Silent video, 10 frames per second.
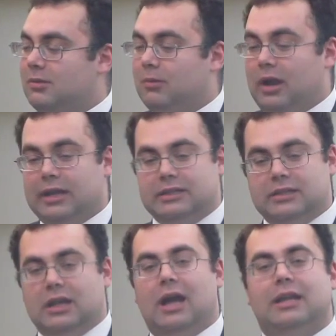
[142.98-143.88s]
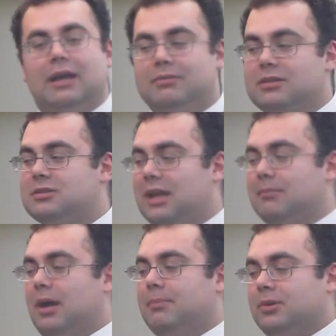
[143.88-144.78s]
where I did not have the
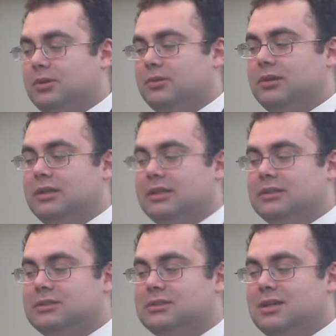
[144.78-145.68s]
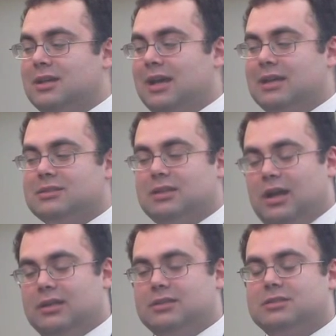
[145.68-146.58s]
same opportunities as
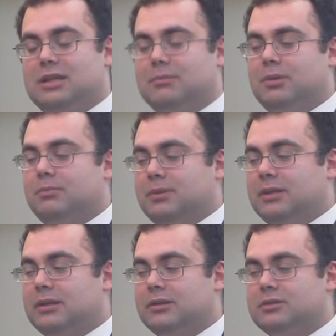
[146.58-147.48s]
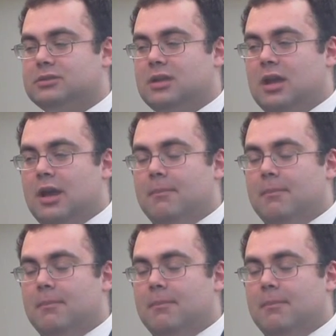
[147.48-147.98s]
non-disabled peers.